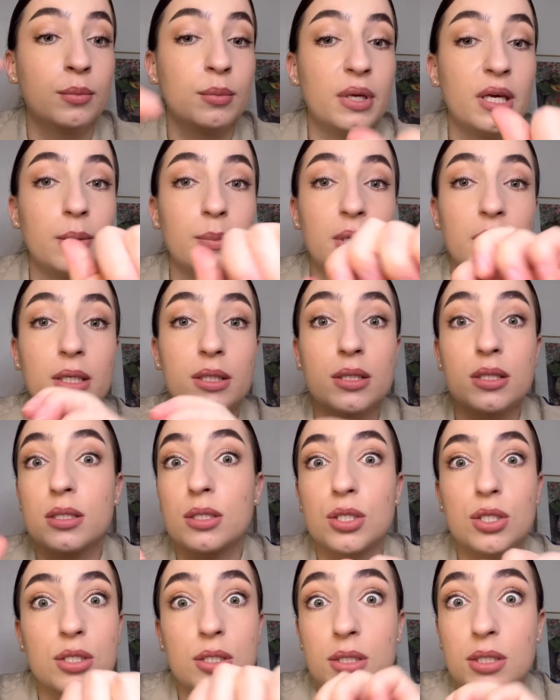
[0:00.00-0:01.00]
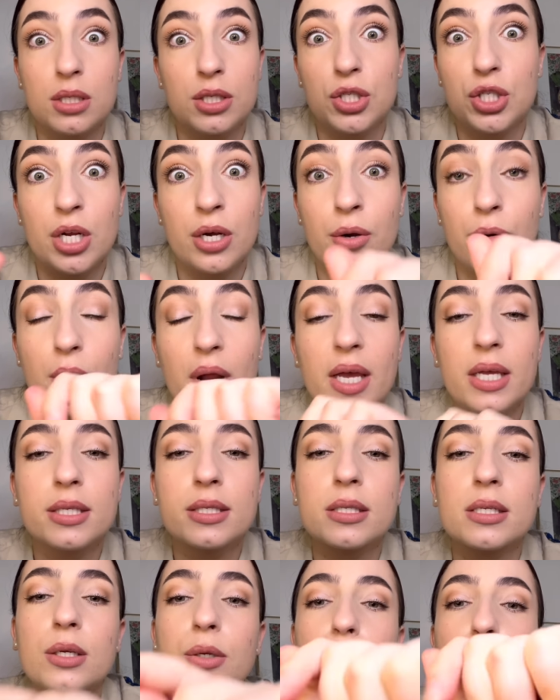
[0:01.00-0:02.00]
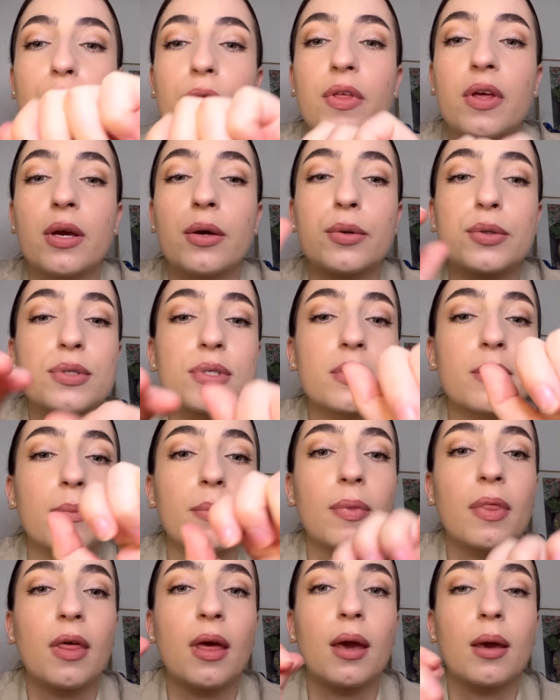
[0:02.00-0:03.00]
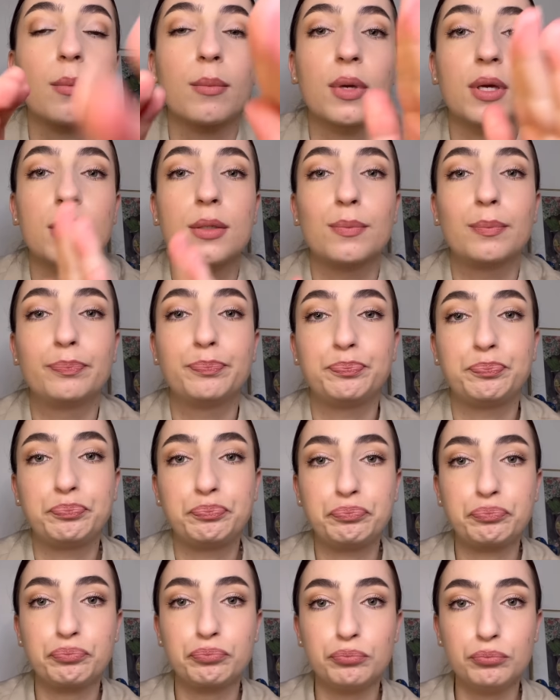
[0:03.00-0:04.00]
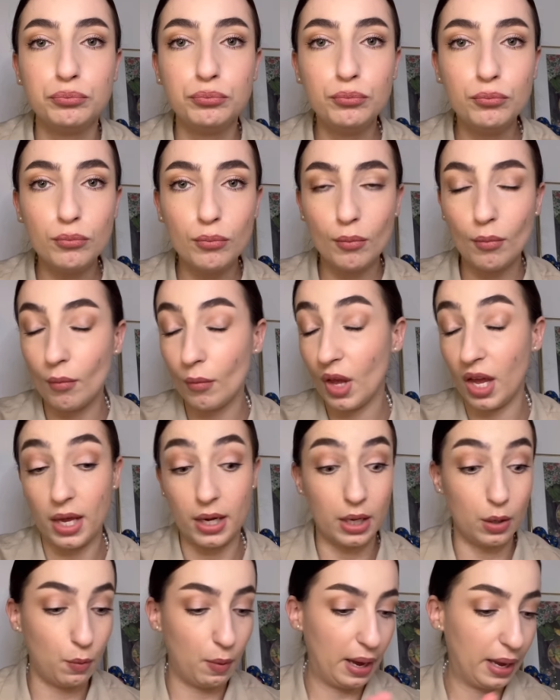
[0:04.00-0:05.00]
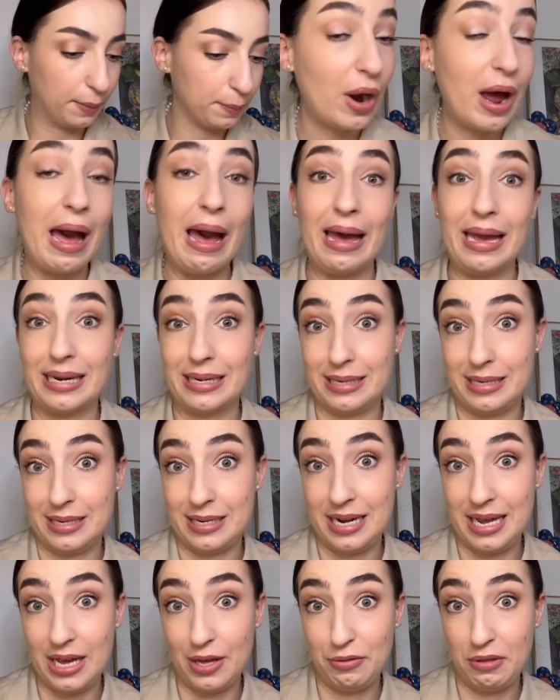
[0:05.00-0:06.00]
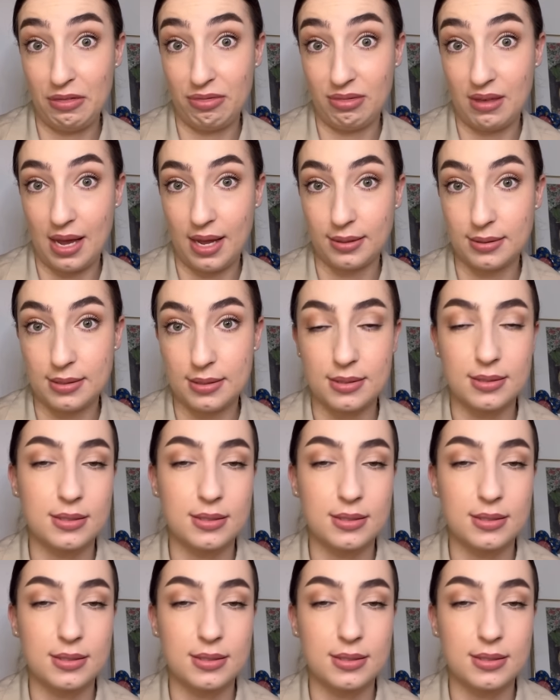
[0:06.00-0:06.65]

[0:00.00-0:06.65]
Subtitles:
Maybe it's just a generational thing or something, but anyway. Right, now that that's